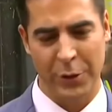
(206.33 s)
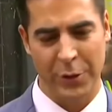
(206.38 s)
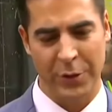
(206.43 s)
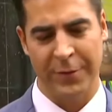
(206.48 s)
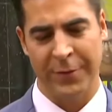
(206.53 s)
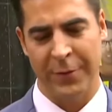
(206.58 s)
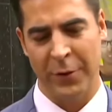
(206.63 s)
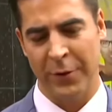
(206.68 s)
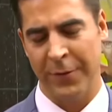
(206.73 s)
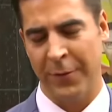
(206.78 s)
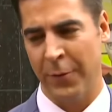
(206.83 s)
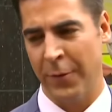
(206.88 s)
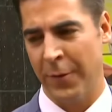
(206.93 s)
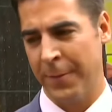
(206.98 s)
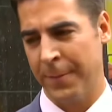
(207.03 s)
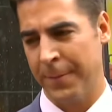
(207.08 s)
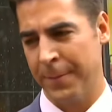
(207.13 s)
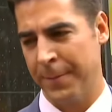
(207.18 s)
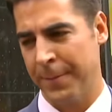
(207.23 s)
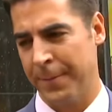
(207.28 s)
grifter
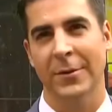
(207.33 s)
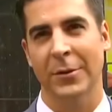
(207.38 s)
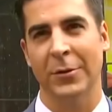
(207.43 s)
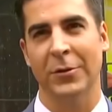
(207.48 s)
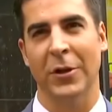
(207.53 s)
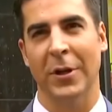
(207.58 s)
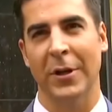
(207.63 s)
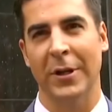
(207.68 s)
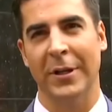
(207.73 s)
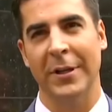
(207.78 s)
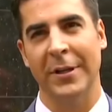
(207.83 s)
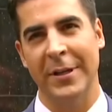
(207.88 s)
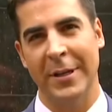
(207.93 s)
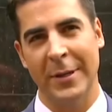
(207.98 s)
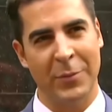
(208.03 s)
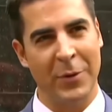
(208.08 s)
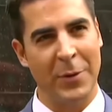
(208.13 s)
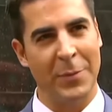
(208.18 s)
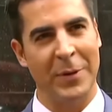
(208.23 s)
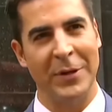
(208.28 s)
Jesse Watters, who
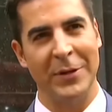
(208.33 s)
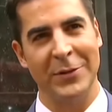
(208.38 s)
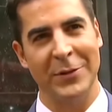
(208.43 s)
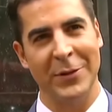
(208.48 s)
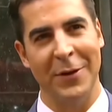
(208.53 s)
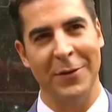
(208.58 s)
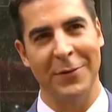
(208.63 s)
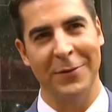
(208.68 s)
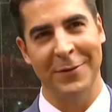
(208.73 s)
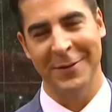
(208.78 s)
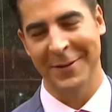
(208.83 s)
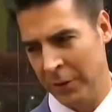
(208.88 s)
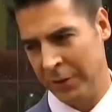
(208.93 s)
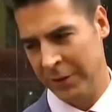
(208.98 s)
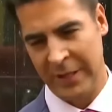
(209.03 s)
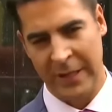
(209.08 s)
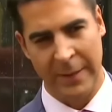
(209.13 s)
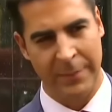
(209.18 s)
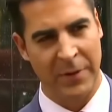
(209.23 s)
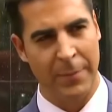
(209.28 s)
cheated on his
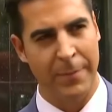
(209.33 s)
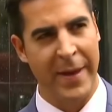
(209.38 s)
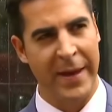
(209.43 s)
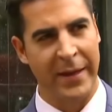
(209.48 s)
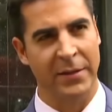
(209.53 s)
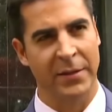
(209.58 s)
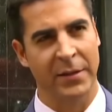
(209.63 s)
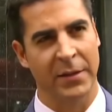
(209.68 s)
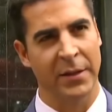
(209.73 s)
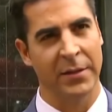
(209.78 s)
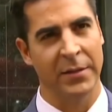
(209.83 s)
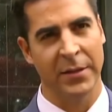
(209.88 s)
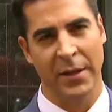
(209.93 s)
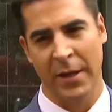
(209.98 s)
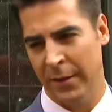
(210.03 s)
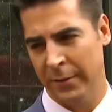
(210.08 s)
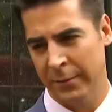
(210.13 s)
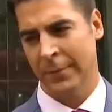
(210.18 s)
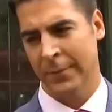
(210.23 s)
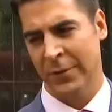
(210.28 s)
wife with a Fox News
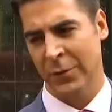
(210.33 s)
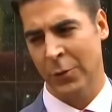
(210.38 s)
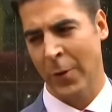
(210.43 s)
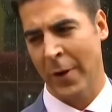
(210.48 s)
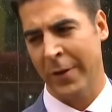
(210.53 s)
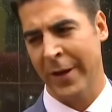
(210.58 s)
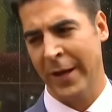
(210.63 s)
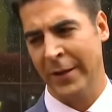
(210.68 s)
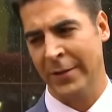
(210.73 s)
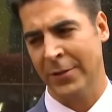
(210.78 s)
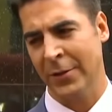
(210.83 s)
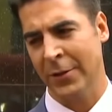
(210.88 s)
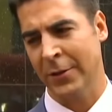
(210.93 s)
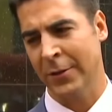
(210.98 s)
producer, she